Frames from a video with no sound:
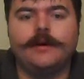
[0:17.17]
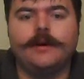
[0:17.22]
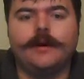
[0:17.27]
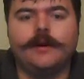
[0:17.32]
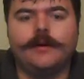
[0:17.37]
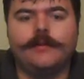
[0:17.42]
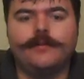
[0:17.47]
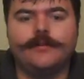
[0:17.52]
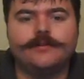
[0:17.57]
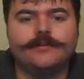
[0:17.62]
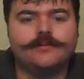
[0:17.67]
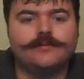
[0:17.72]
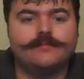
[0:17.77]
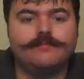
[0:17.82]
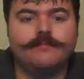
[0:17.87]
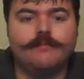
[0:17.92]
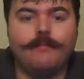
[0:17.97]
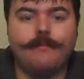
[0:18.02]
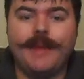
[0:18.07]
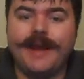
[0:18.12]
Uh, there's
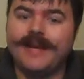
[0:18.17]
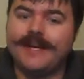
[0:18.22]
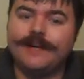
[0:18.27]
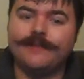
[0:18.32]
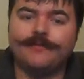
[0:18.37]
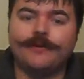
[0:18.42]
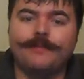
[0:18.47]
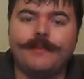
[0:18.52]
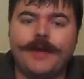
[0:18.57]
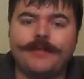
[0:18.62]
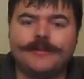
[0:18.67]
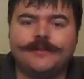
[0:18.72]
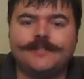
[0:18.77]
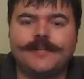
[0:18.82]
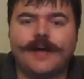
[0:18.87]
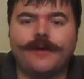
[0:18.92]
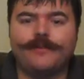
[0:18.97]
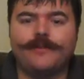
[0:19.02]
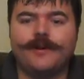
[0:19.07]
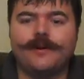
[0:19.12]
many different
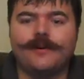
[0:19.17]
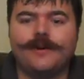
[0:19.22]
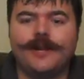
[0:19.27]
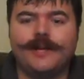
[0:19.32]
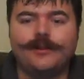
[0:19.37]
methods out there,